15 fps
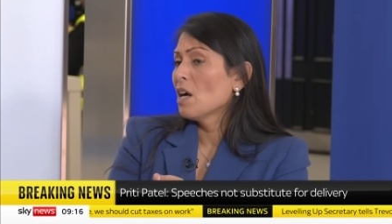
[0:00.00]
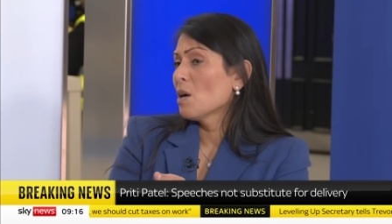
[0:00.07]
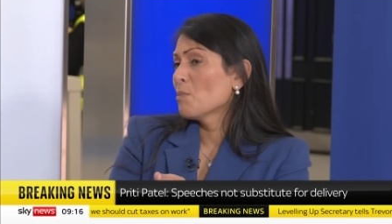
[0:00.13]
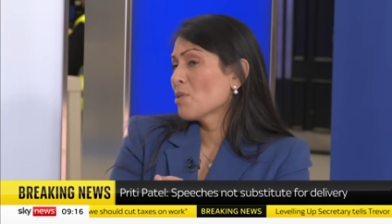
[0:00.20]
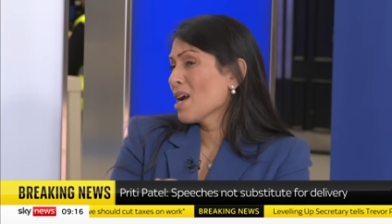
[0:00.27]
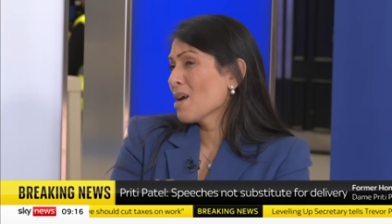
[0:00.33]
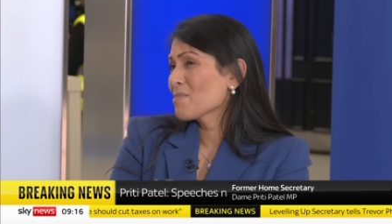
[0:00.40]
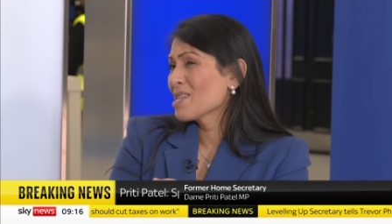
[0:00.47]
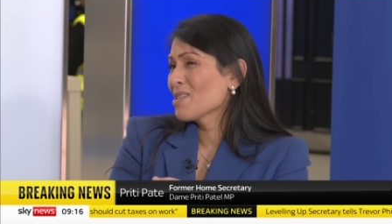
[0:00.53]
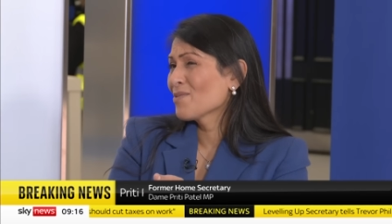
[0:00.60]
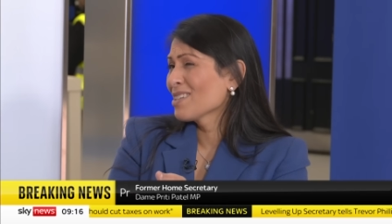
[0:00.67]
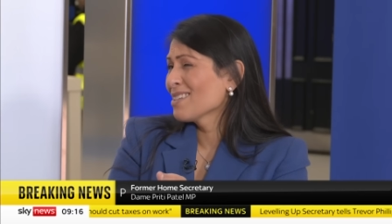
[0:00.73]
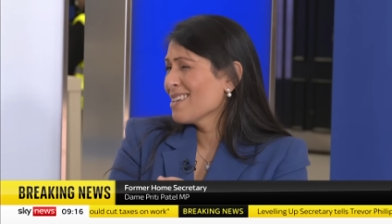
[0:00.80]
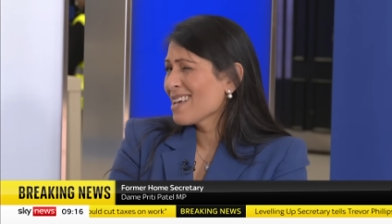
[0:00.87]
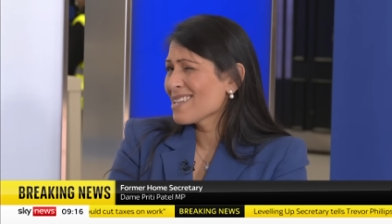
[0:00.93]
and perhaps
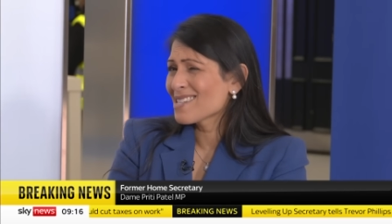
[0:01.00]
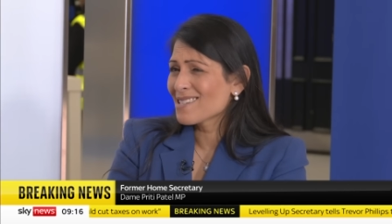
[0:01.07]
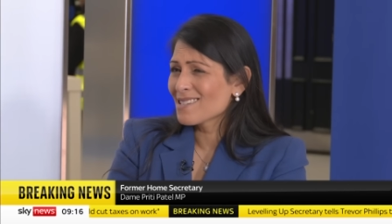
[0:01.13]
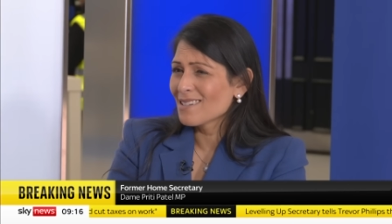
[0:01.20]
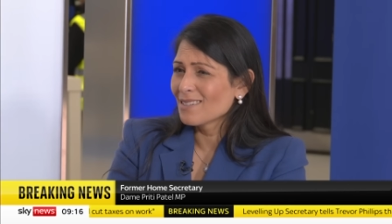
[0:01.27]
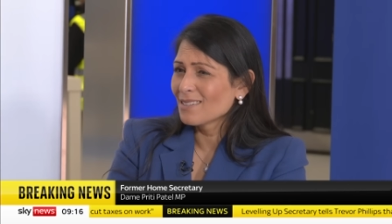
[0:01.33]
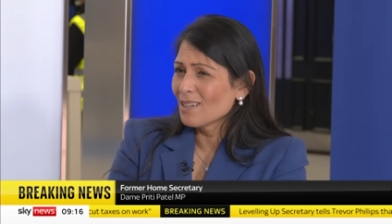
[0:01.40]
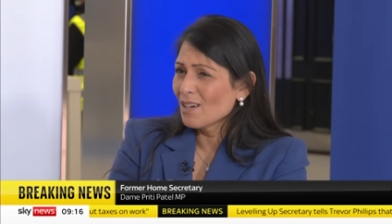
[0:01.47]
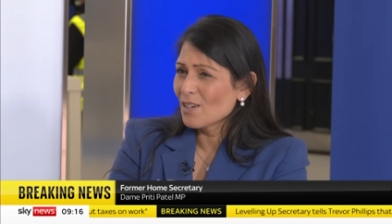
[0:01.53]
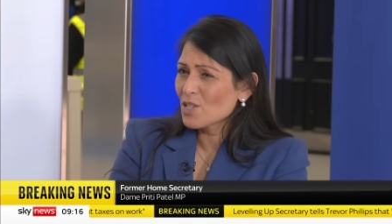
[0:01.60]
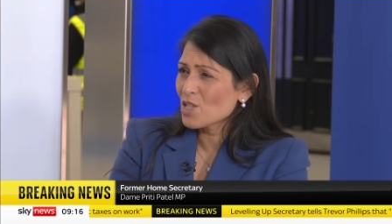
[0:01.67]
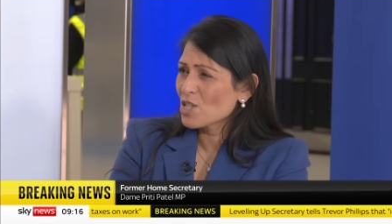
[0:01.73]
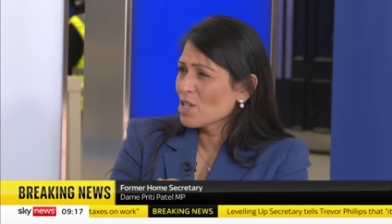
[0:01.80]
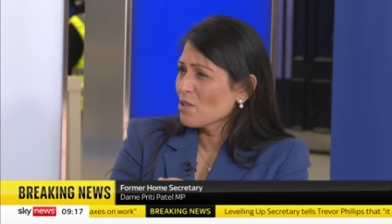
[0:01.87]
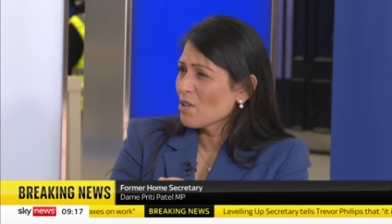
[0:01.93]
even Leicester
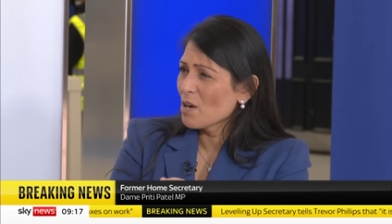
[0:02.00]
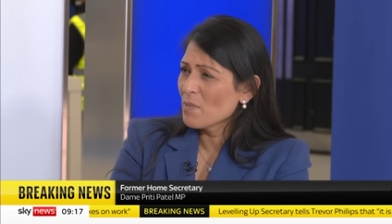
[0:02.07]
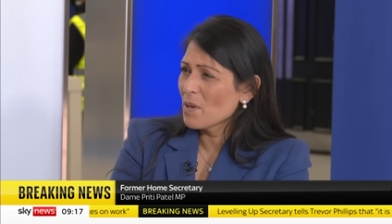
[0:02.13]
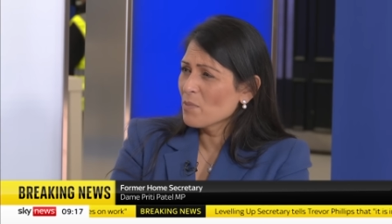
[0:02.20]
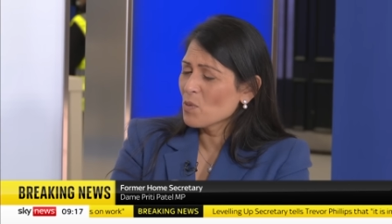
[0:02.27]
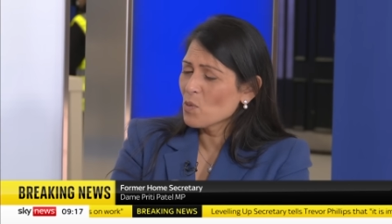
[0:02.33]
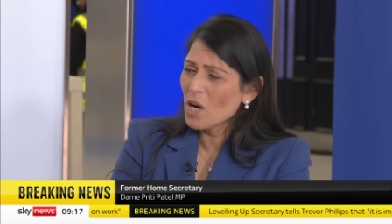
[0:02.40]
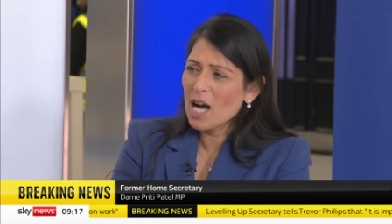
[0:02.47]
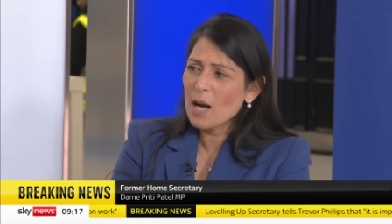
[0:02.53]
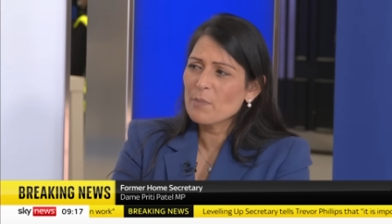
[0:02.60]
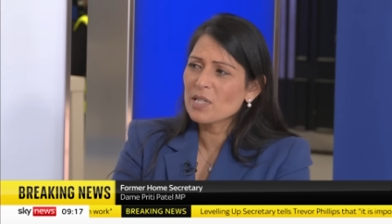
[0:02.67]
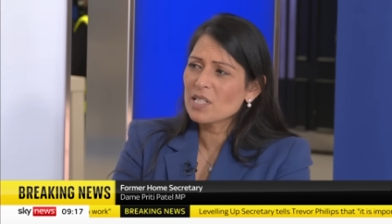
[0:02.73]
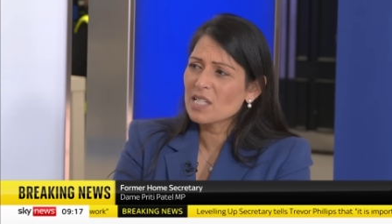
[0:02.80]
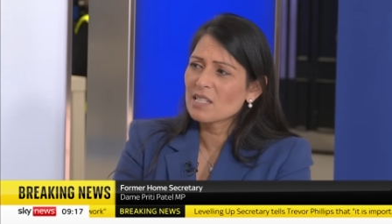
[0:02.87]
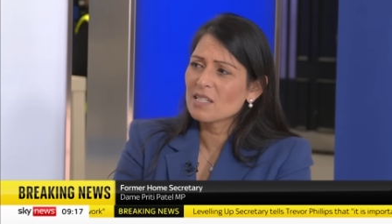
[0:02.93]
last year, I remember what
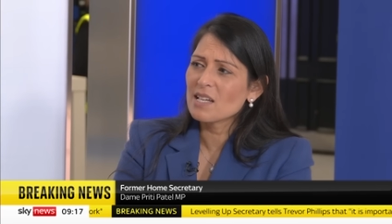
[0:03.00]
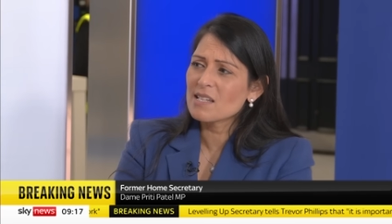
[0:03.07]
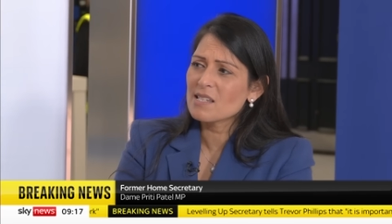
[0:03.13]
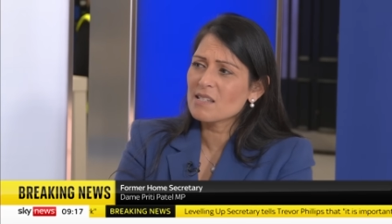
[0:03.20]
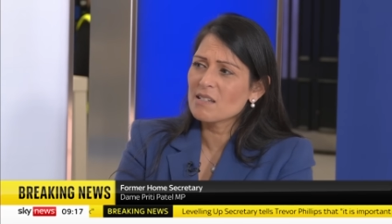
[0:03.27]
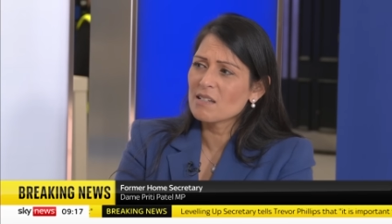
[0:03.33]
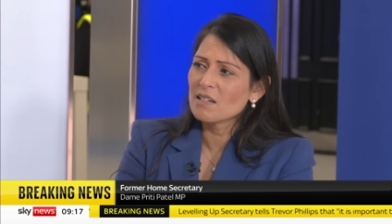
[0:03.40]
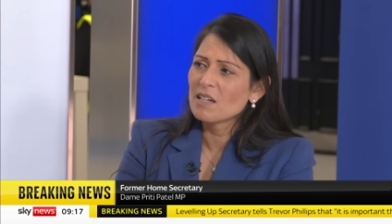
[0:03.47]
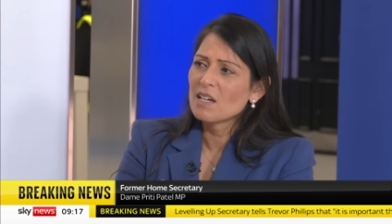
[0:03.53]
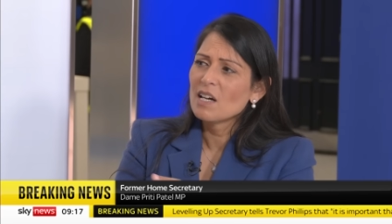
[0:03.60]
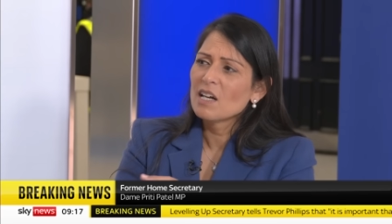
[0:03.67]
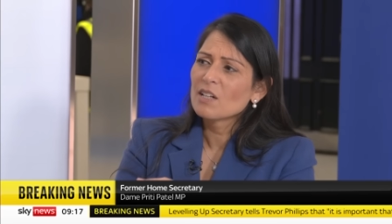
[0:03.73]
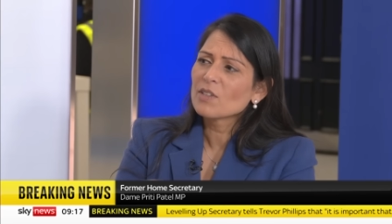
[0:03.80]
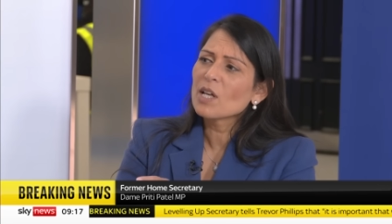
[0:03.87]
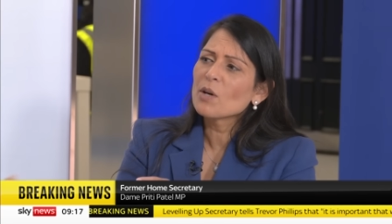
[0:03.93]
happened in Leicester.
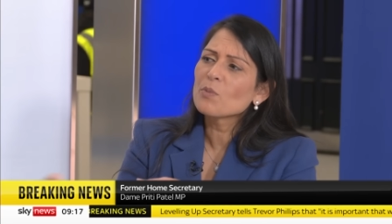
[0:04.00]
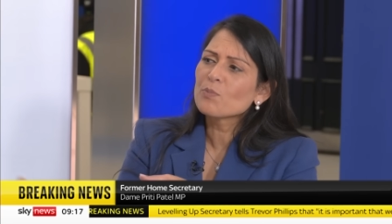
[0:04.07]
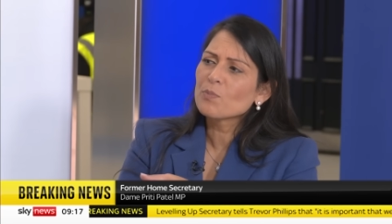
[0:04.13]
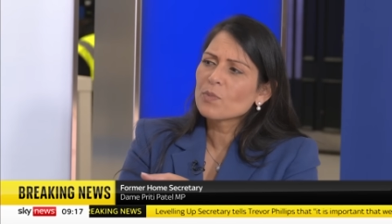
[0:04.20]
Where there was there, a